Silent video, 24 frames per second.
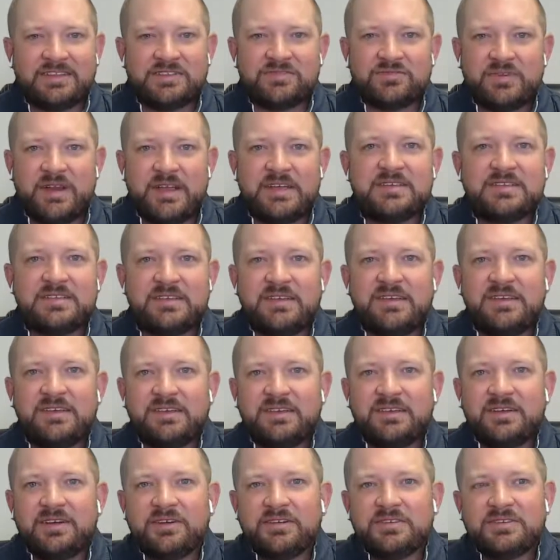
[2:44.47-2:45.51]

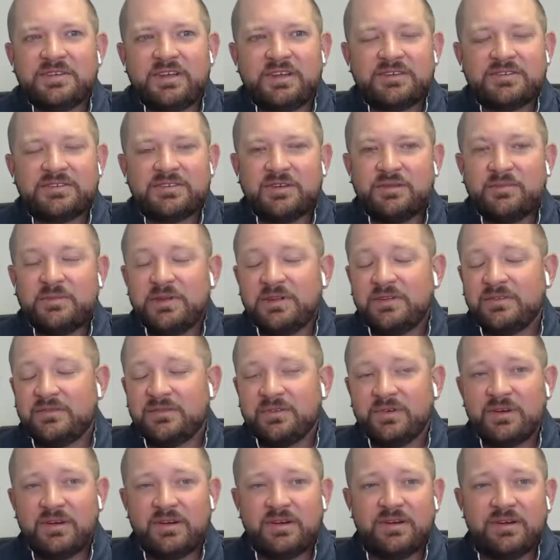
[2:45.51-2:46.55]
racy. It's also meant
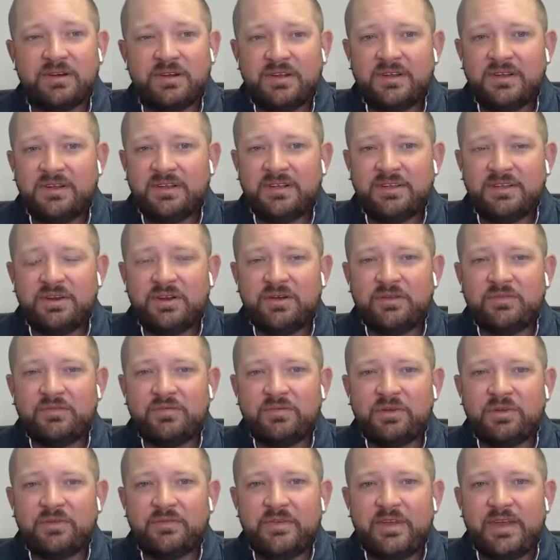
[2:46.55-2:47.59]
for
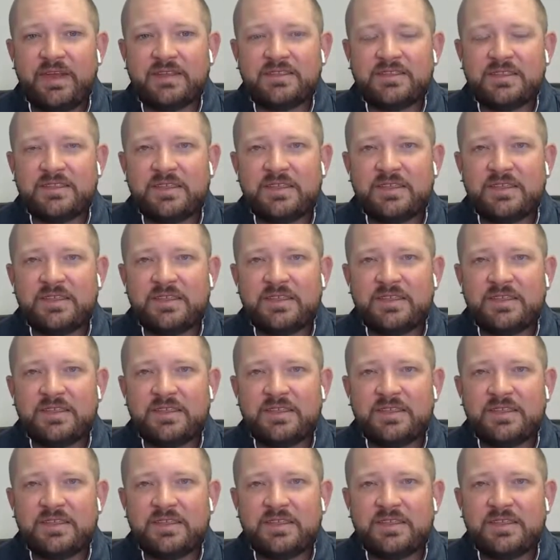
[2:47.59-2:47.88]
real fans.